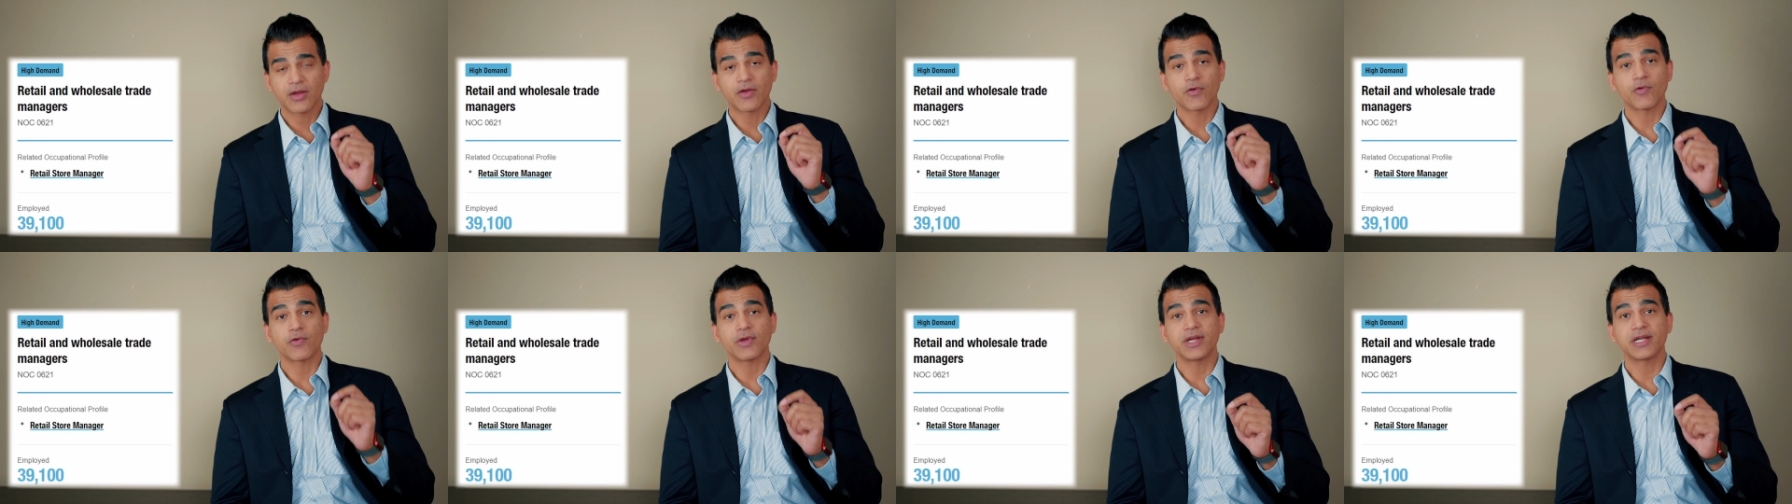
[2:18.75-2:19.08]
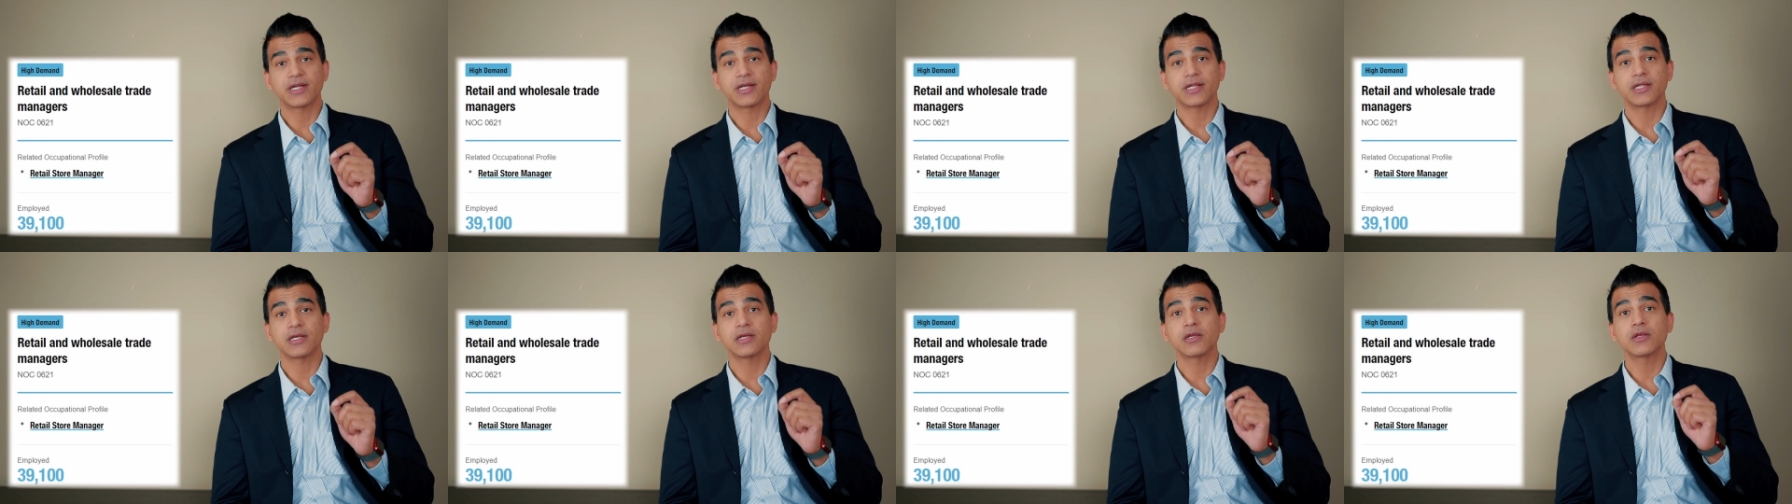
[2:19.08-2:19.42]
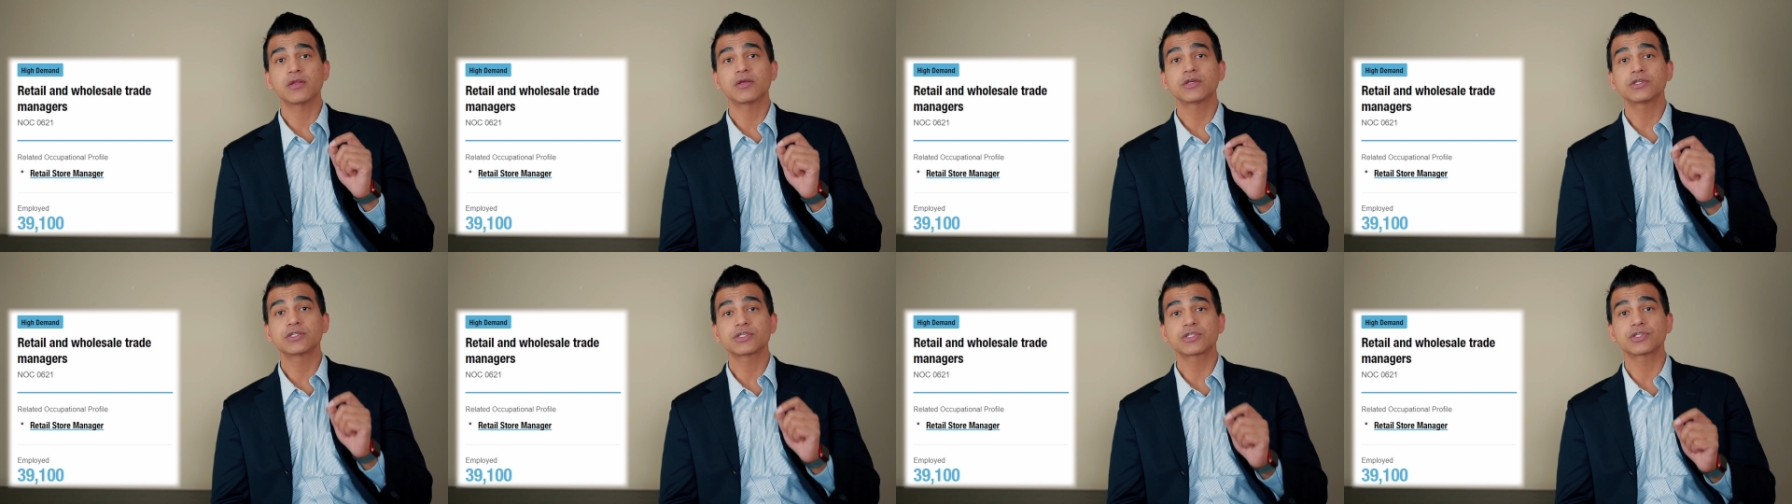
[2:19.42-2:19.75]
retail
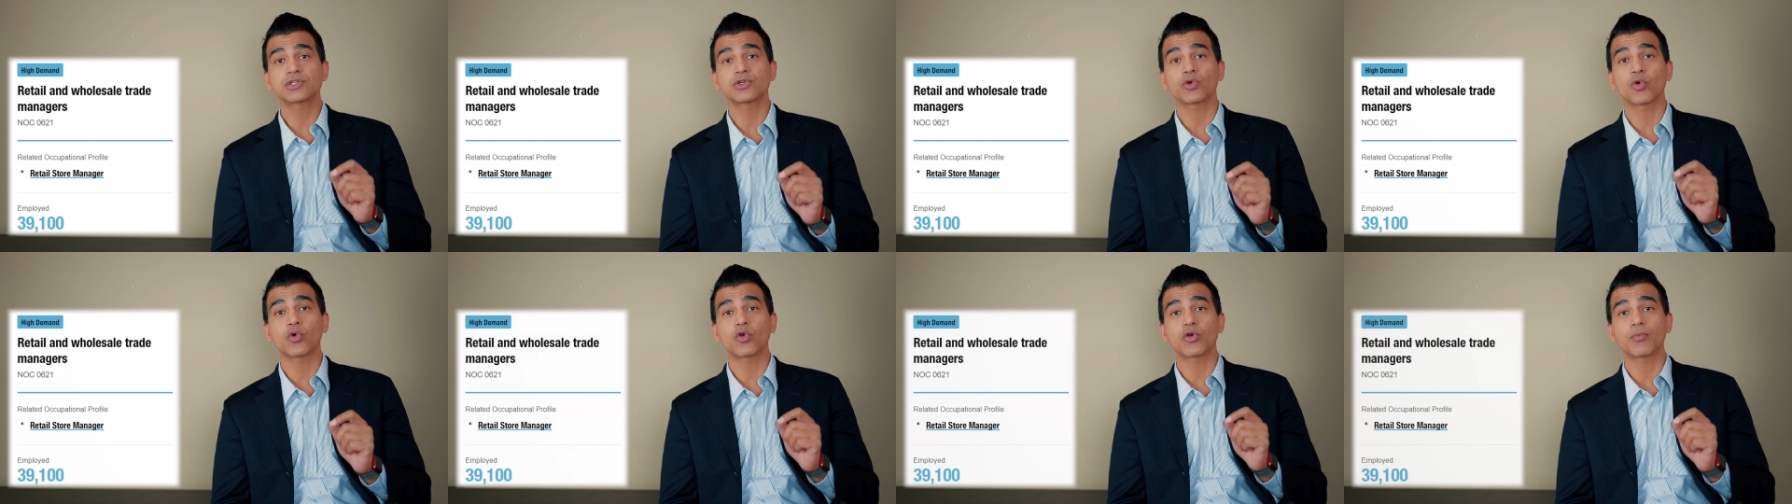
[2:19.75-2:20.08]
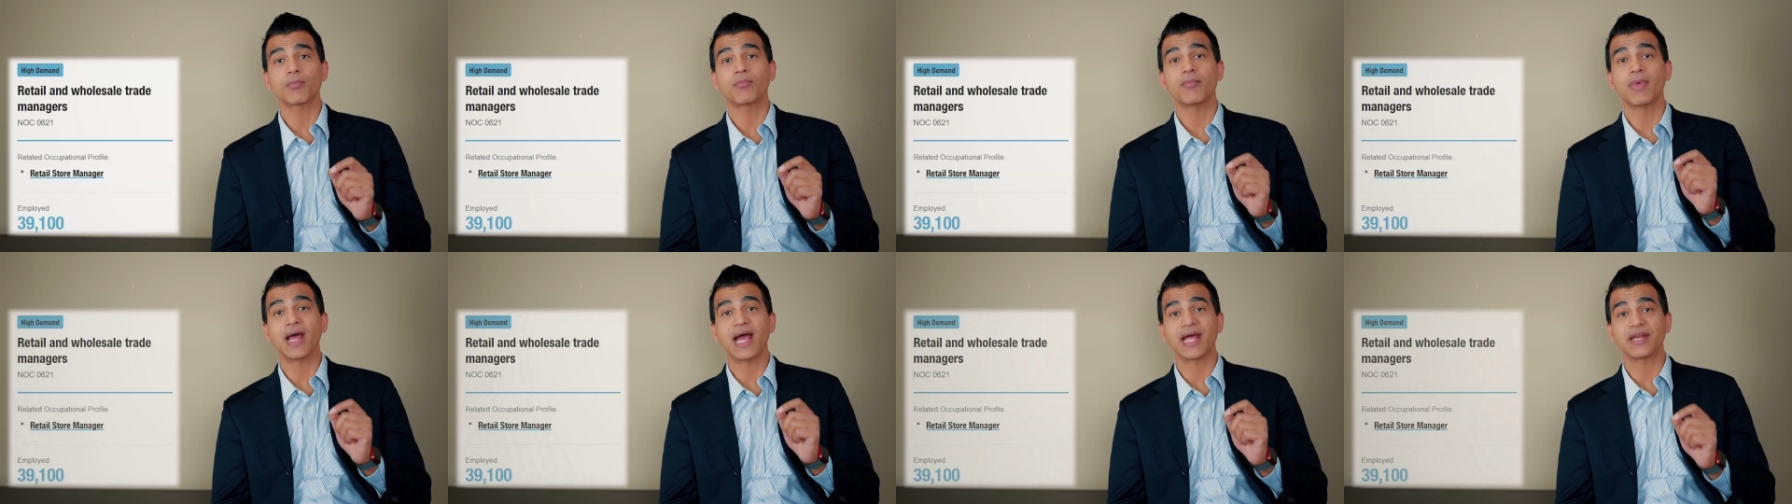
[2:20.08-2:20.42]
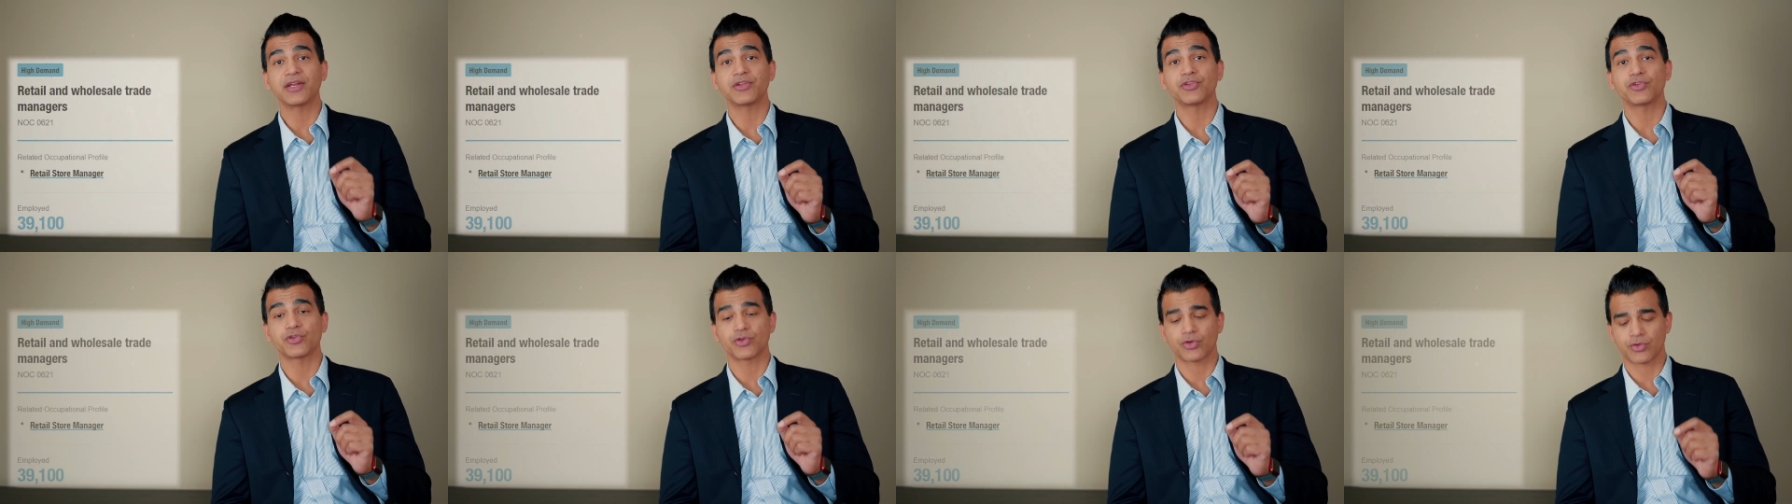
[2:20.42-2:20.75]
store
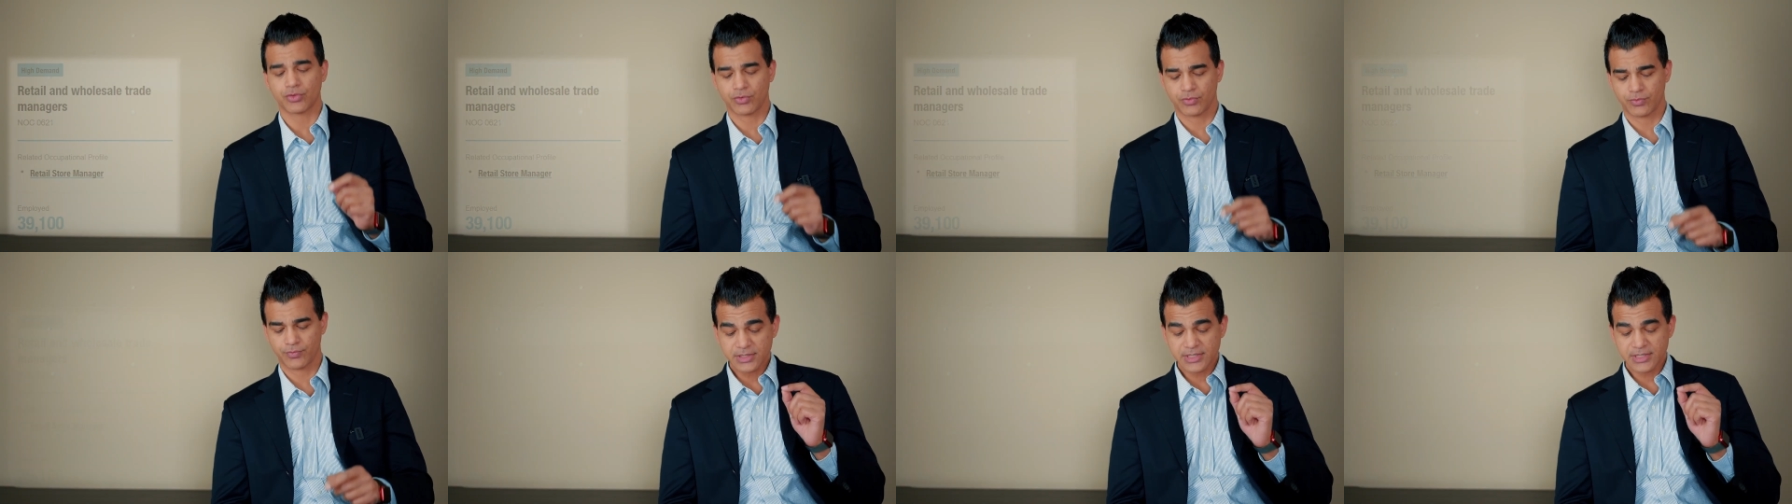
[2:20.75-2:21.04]
manager.